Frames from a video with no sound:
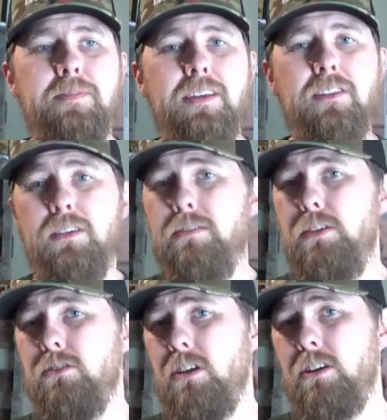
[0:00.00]
the
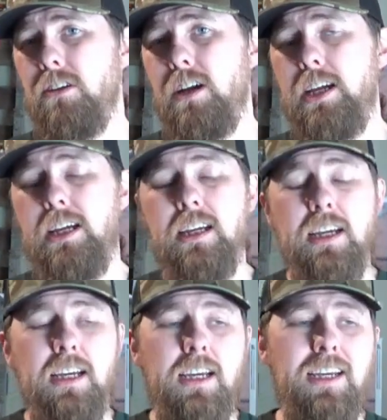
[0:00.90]
reviews aren't great,
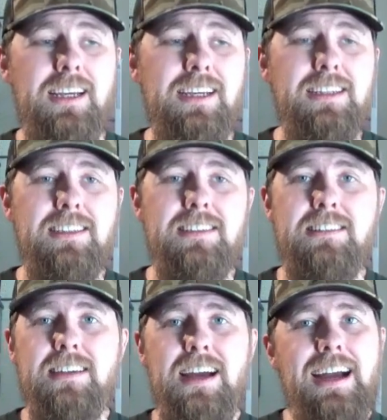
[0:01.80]

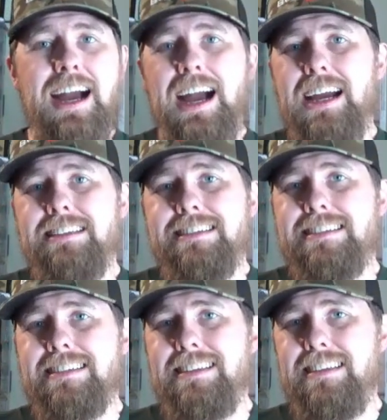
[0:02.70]
and I
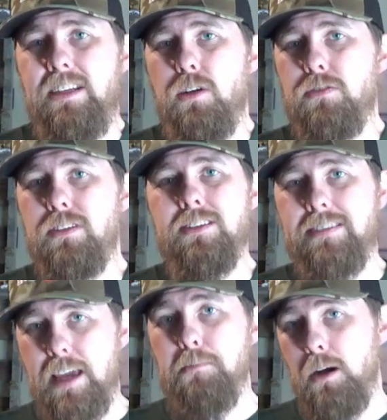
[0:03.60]
just, for the
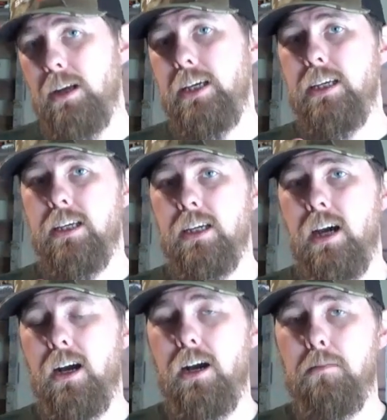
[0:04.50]
same money,
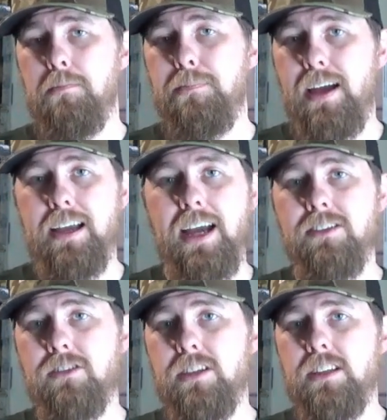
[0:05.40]
I
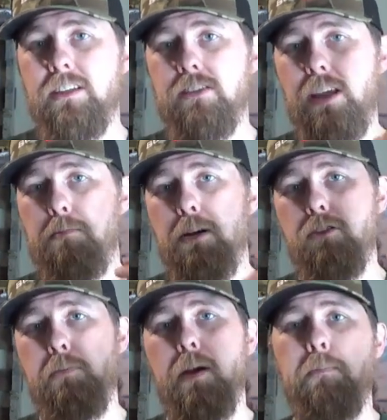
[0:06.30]
just think this is a
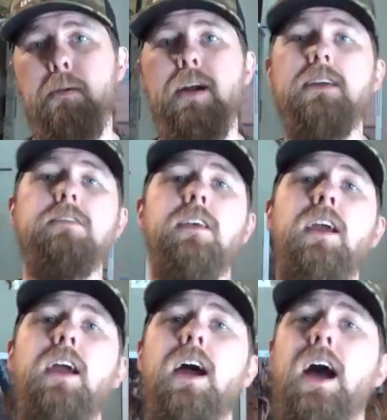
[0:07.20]
much better press.
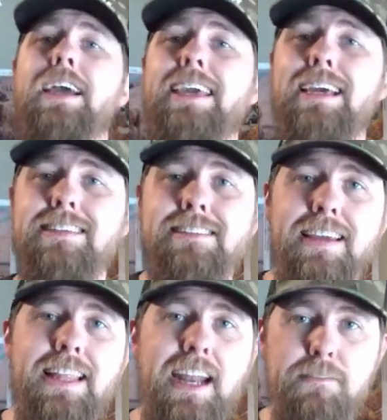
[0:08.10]
I can
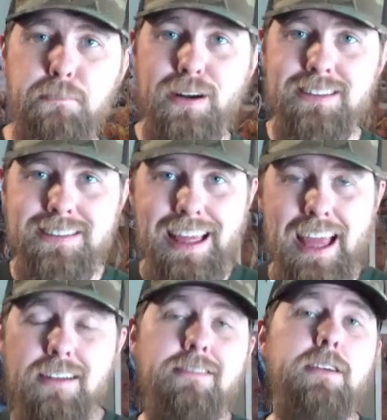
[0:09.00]
say that I've pressed
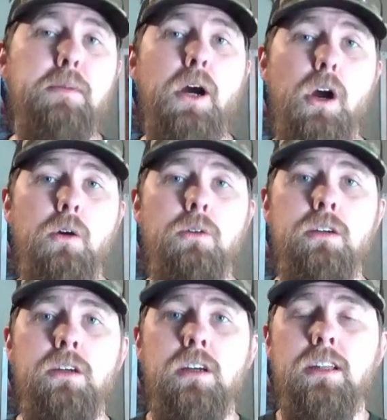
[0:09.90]
every bow
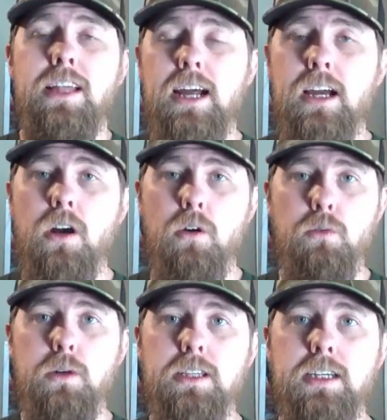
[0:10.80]
that I
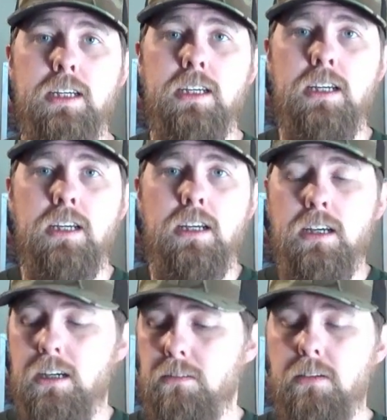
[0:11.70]
own with it:
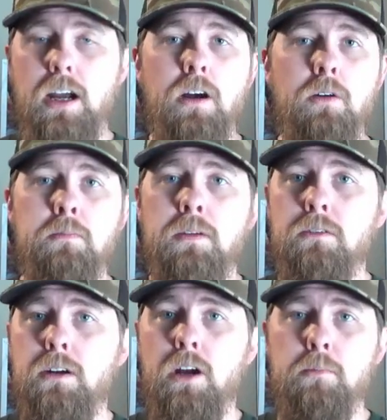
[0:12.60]
a Realm,
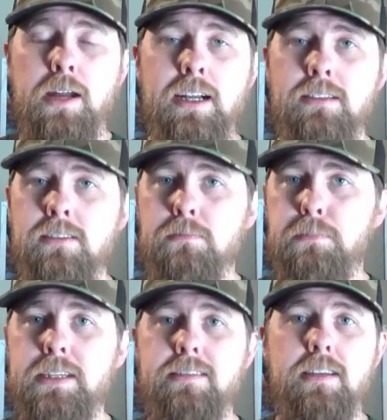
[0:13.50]
Realm X,
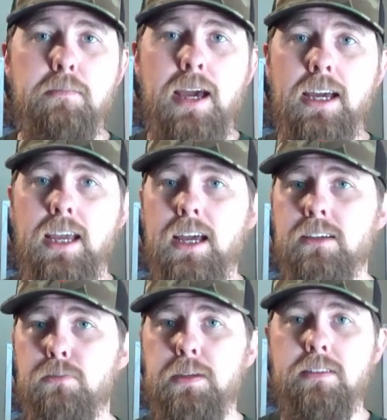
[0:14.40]
BT Mag
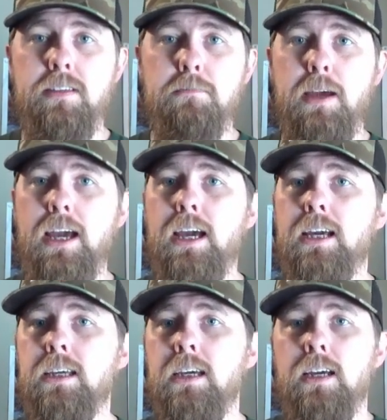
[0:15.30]
X, BT
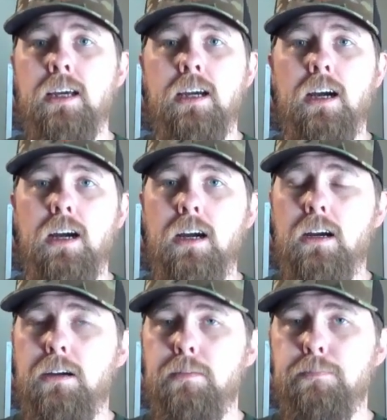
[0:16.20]
Mag,
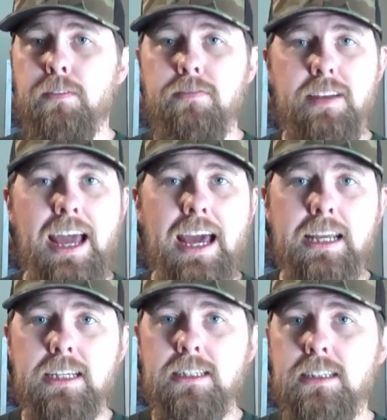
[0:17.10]

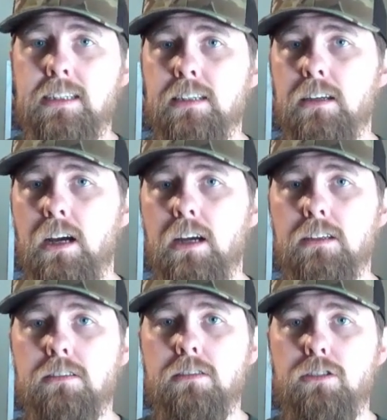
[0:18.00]
Fanatic
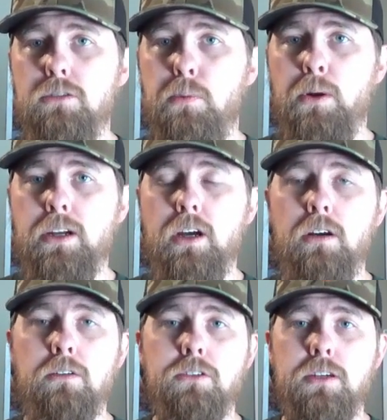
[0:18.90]

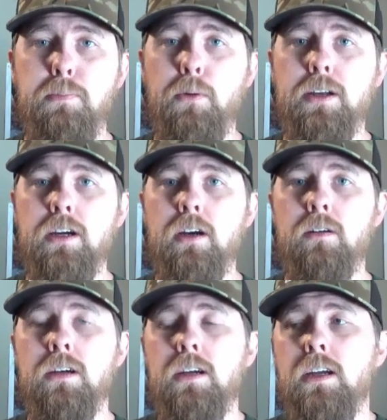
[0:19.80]
2.0,
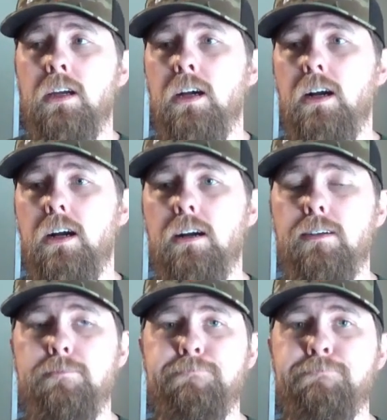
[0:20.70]

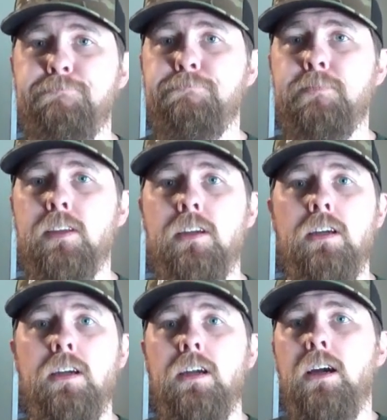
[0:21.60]
3.0.
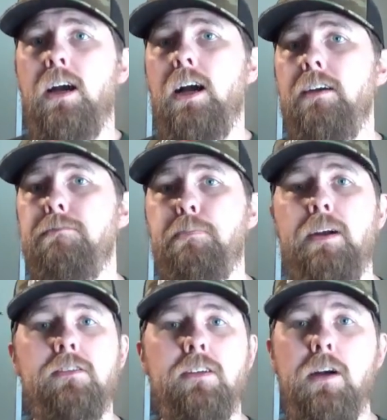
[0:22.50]
I've
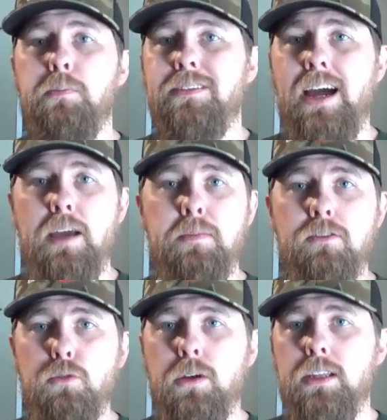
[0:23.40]
pressed a couple
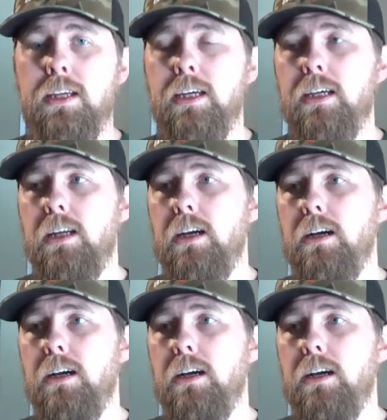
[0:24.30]
diamonds with it,